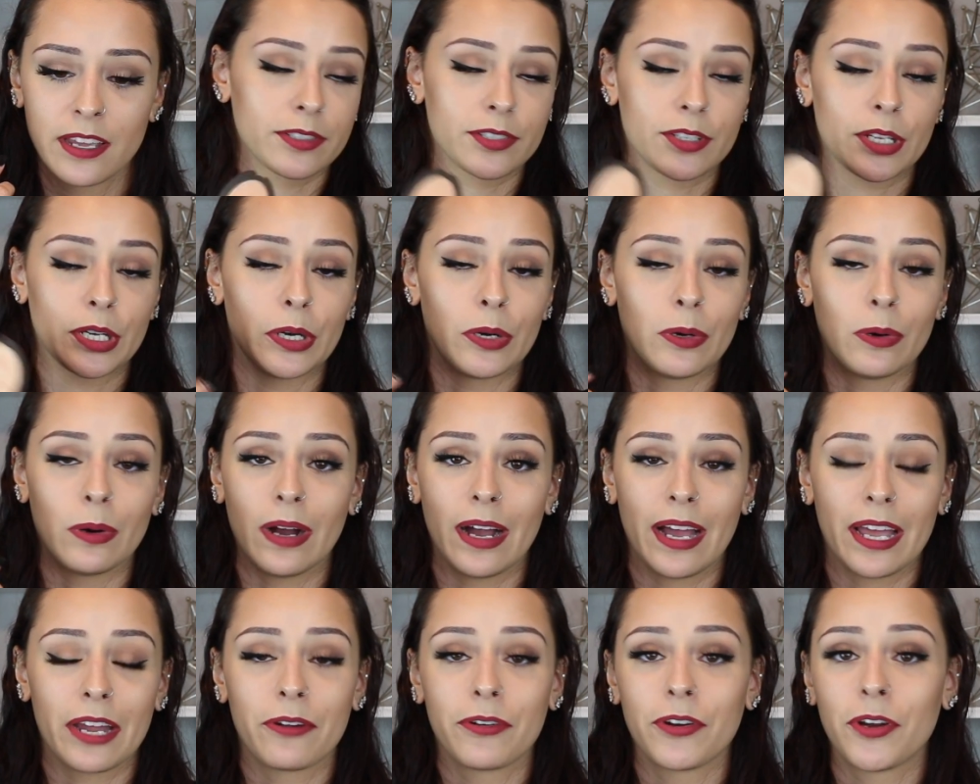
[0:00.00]
So
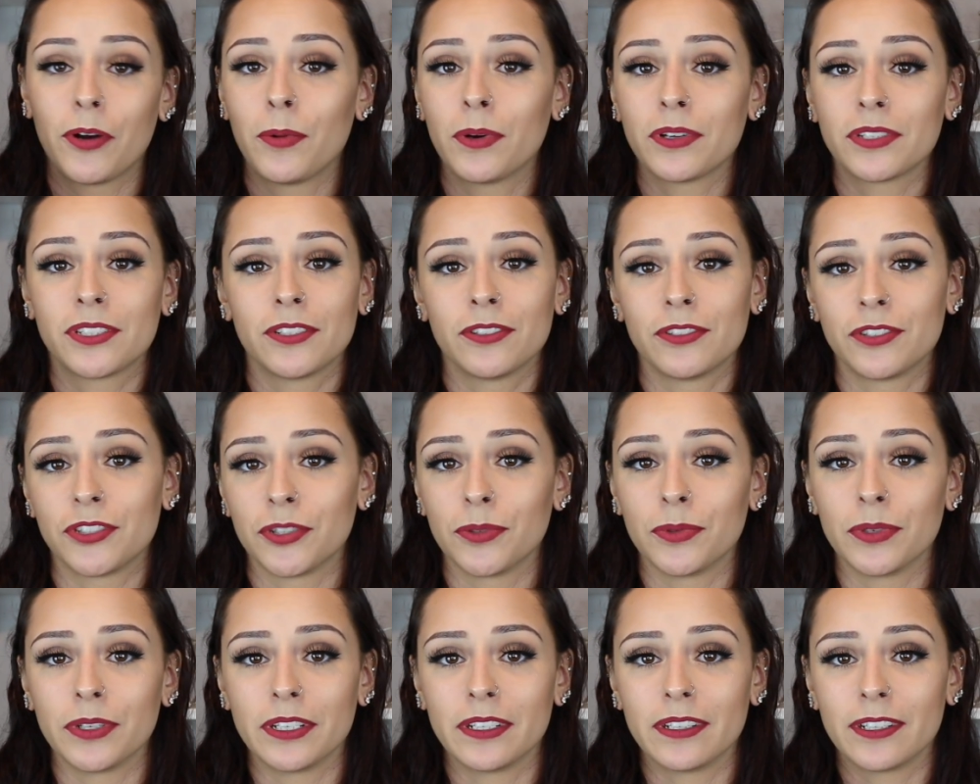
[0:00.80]
I don't know what they're
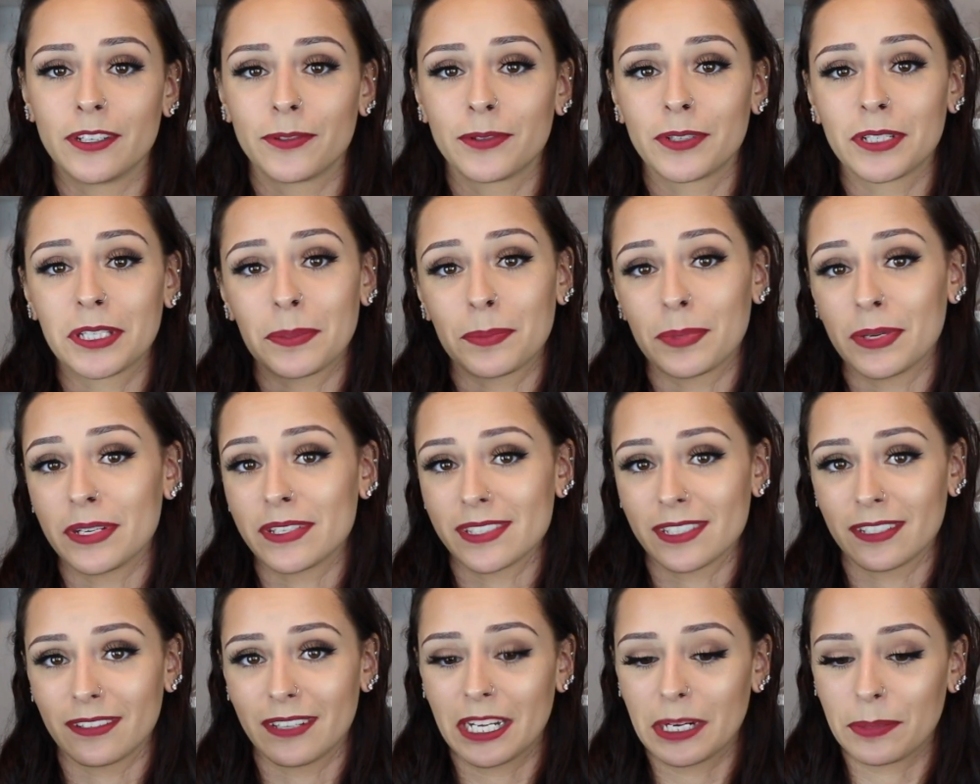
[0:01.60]
doing. They're really
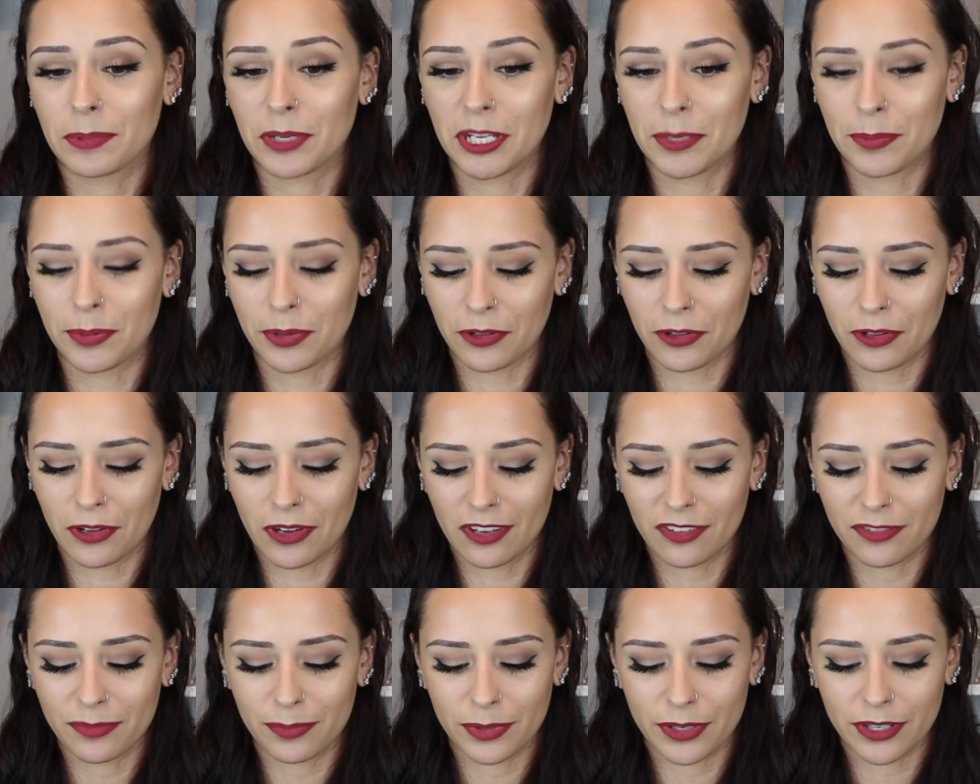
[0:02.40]
pissing a lot of people
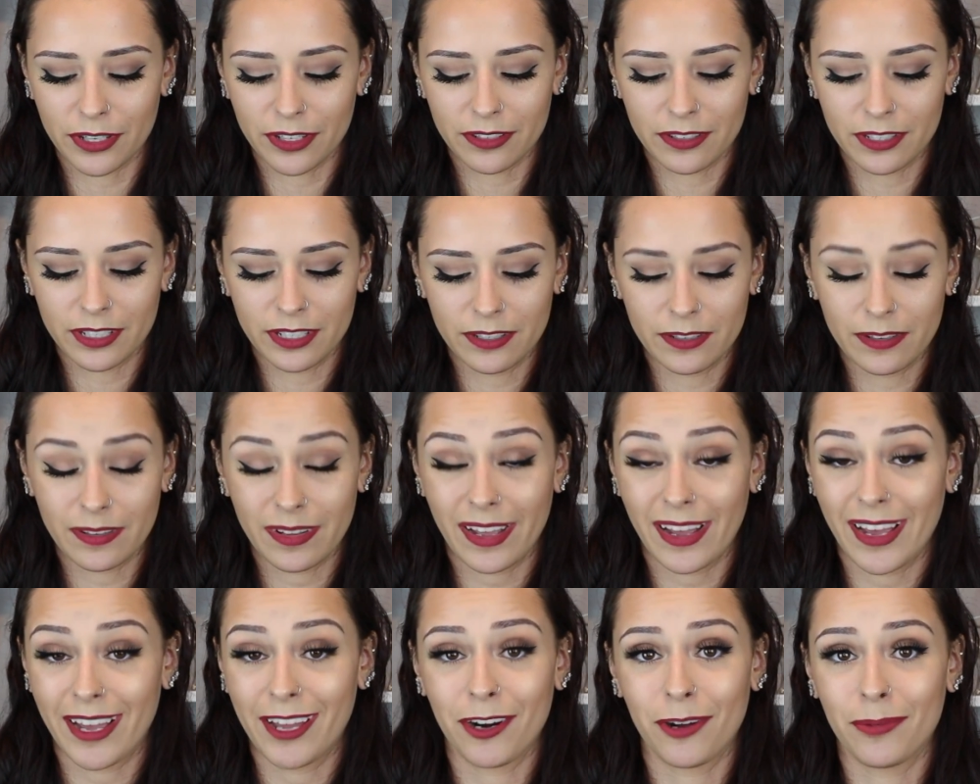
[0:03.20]
off, but
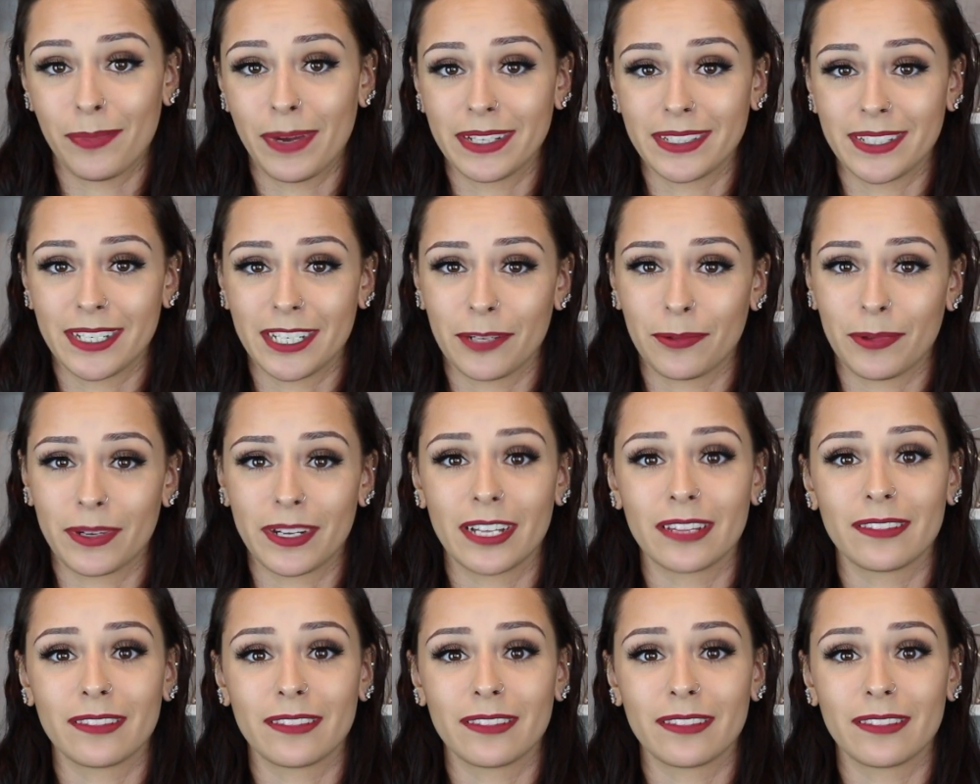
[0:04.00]
I don't mind anyway.